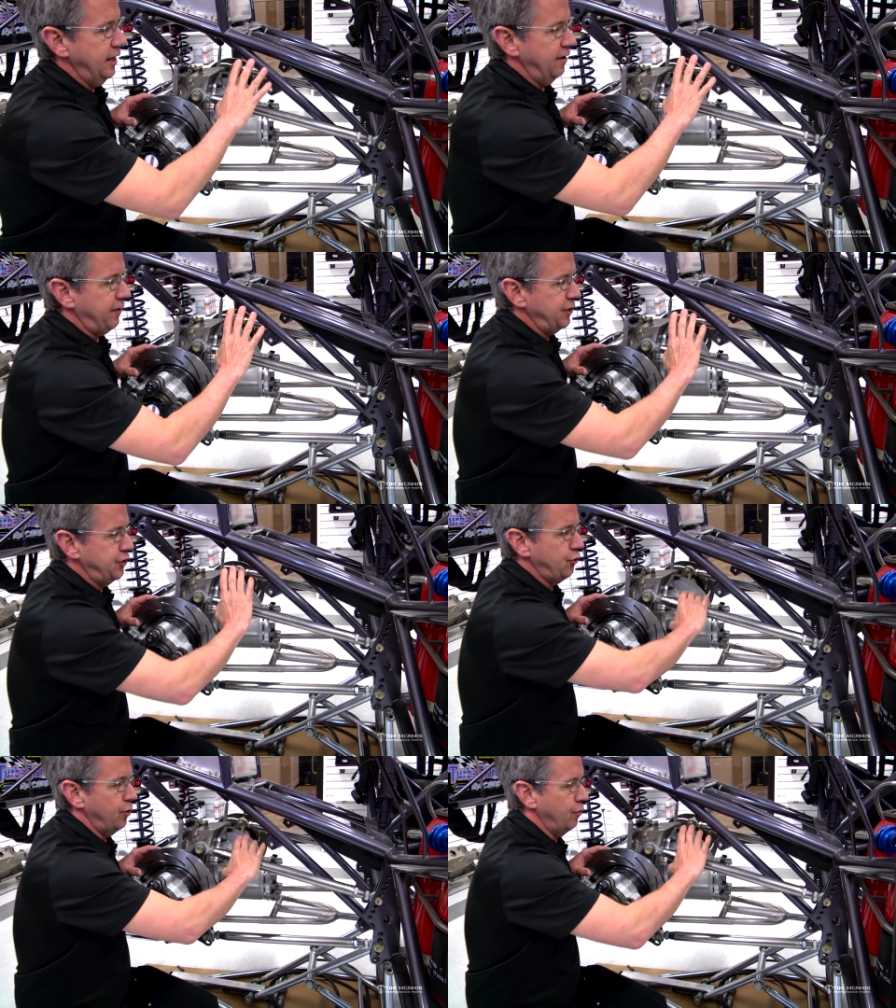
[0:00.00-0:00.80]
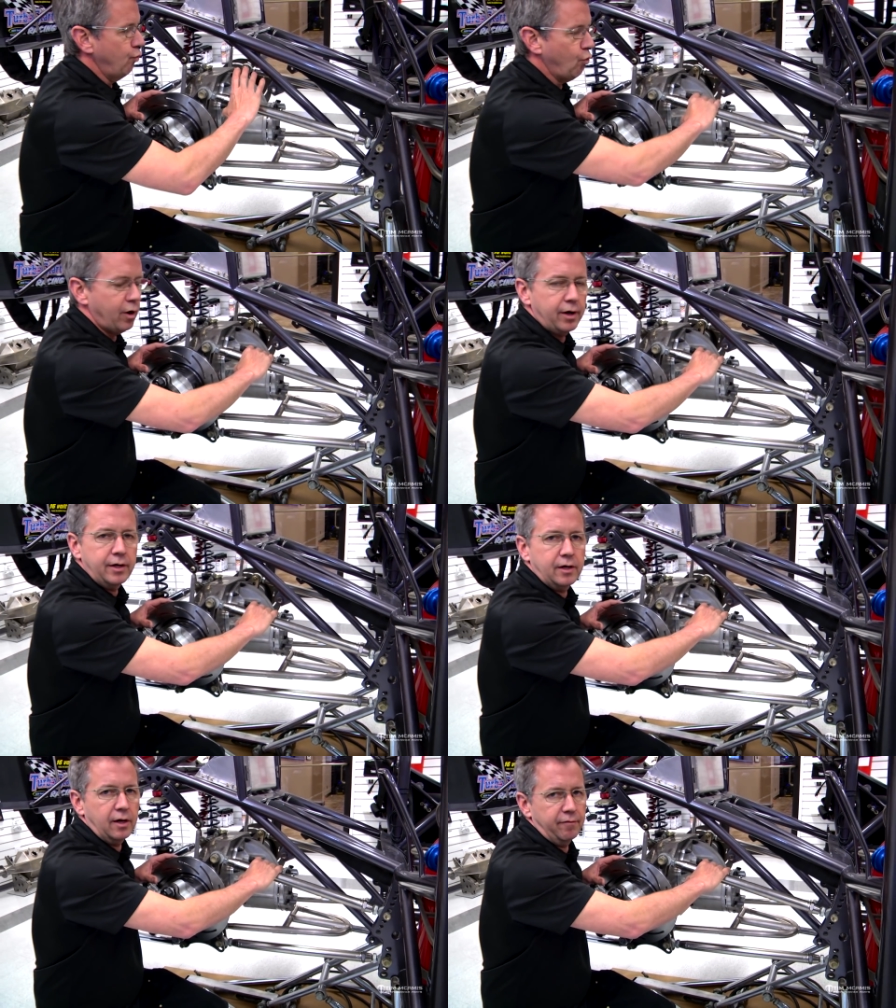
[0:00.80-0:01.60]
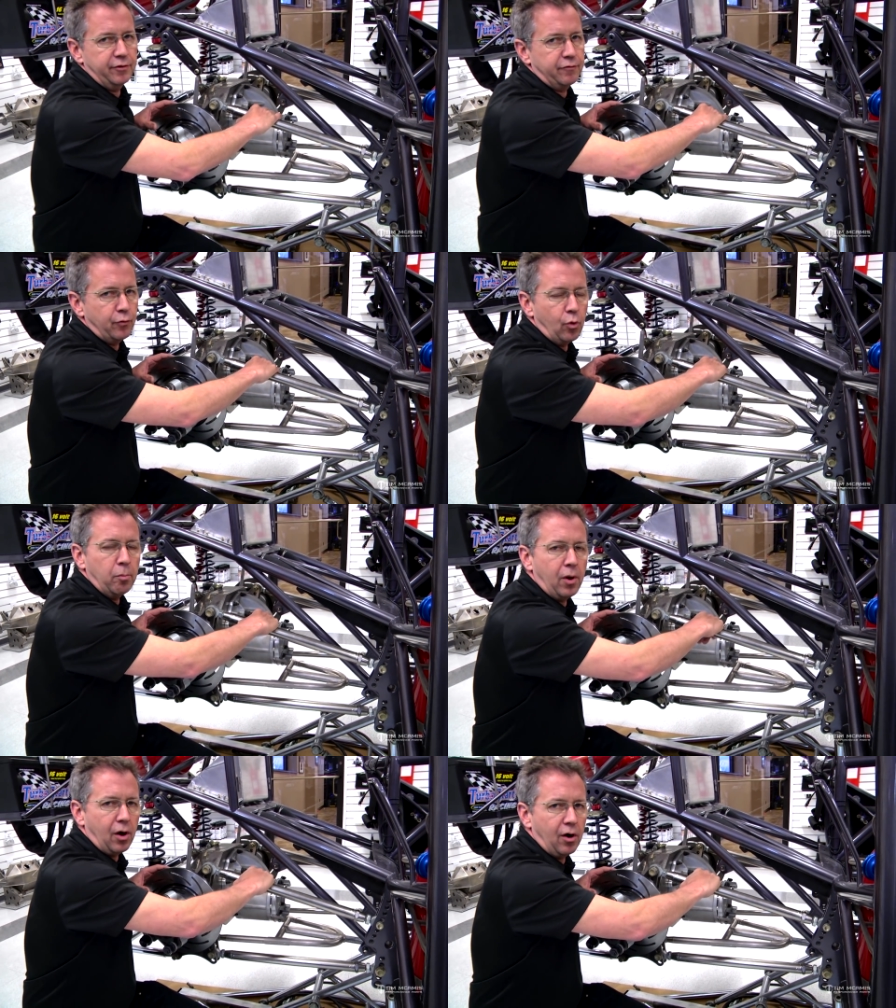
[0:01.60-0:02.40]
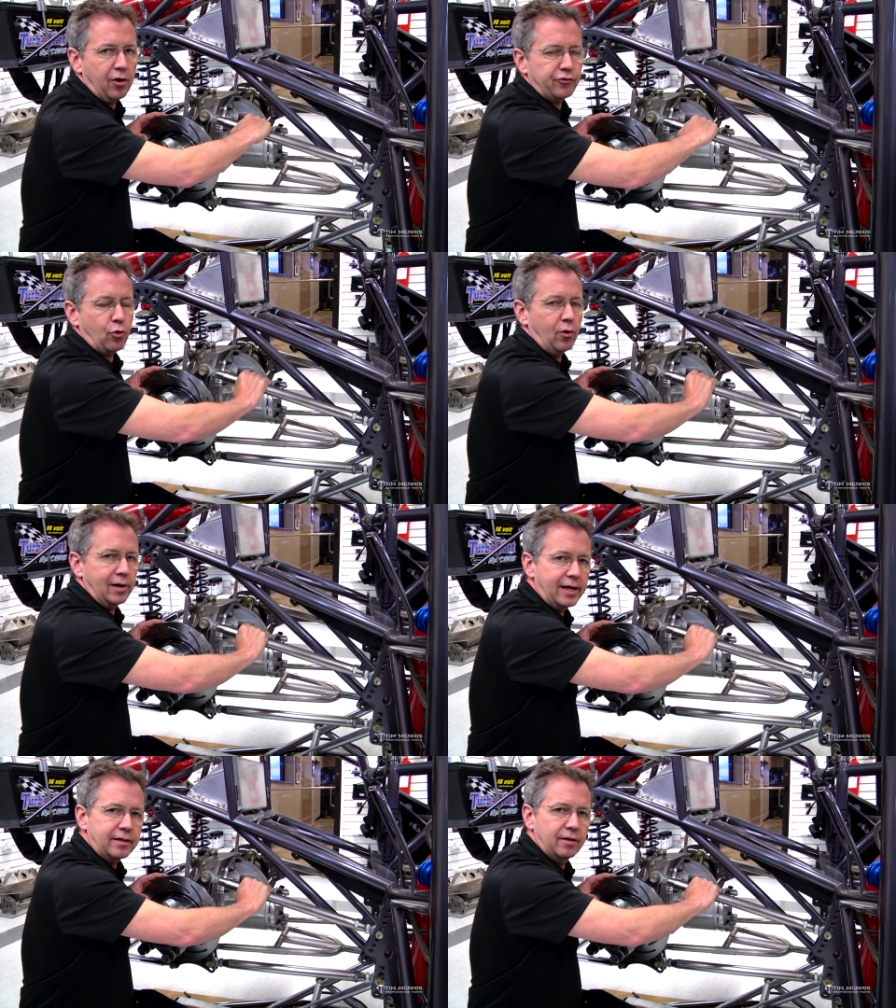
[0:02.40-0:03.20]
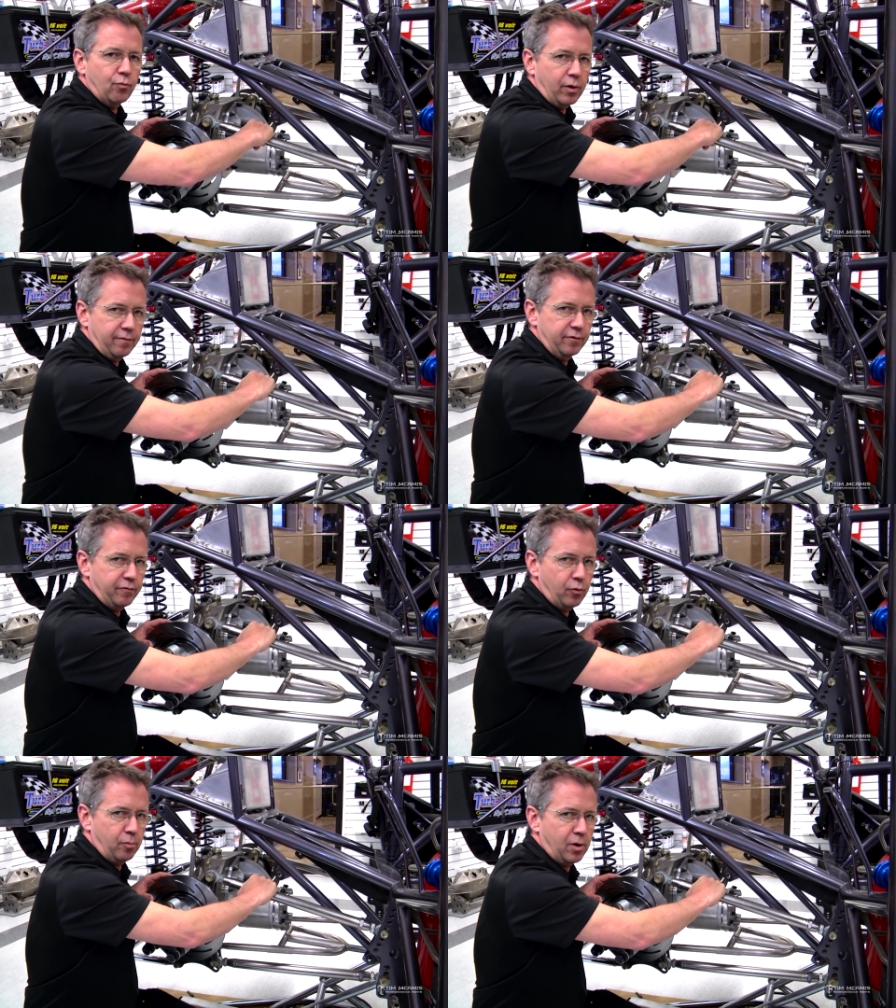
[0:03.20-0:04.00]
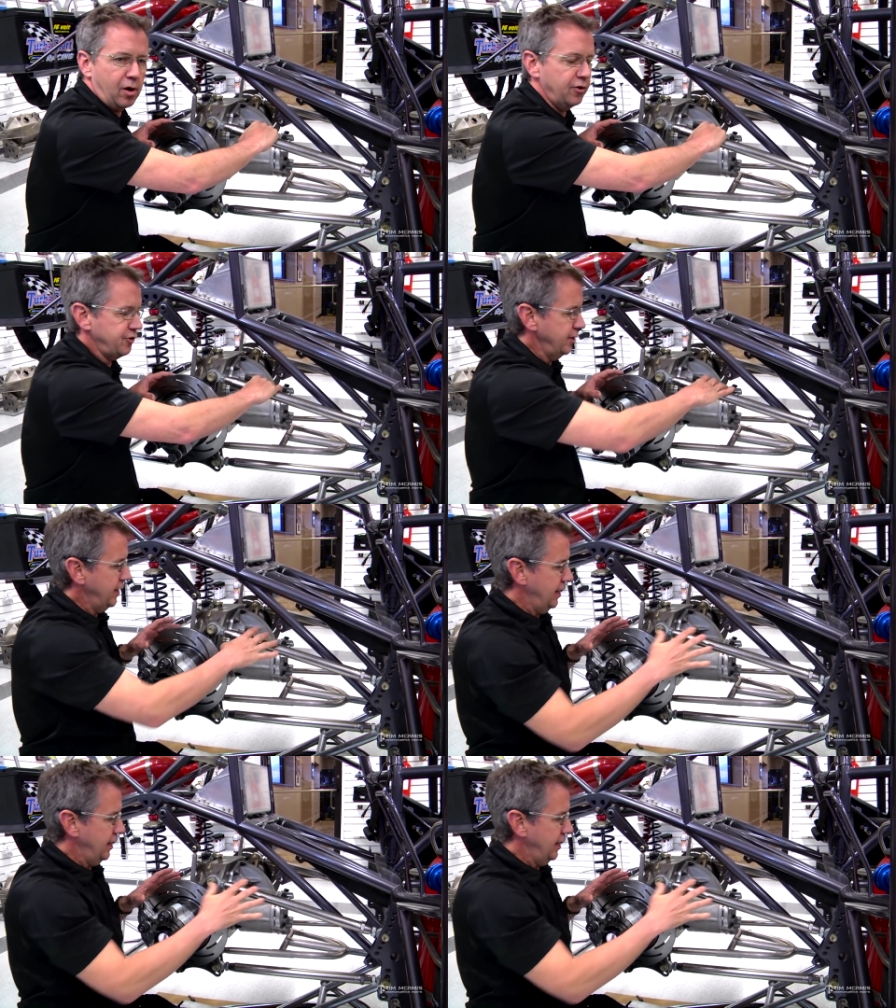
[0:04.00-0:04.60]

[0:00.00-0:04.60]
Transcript: if I shorten one of the four bars or lengthen one of the four bars,